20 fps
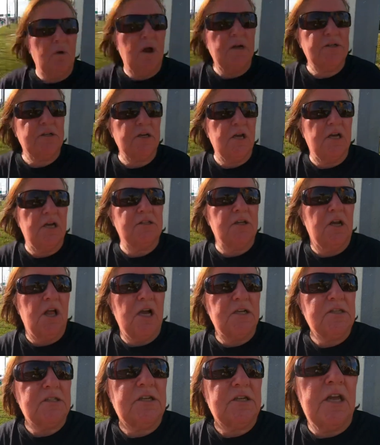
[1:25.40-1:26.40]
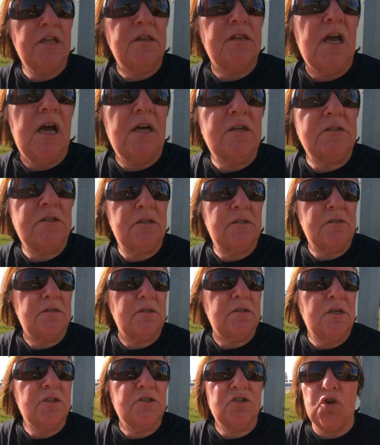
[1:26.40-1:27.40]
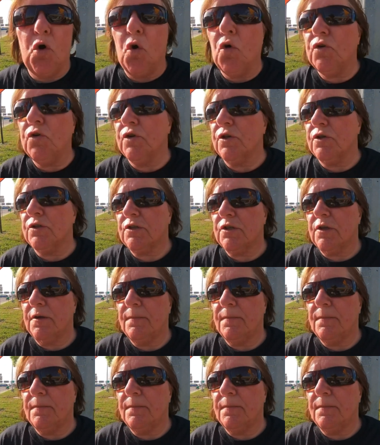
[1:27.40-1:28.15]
Russia has lost 10,000 soldiers.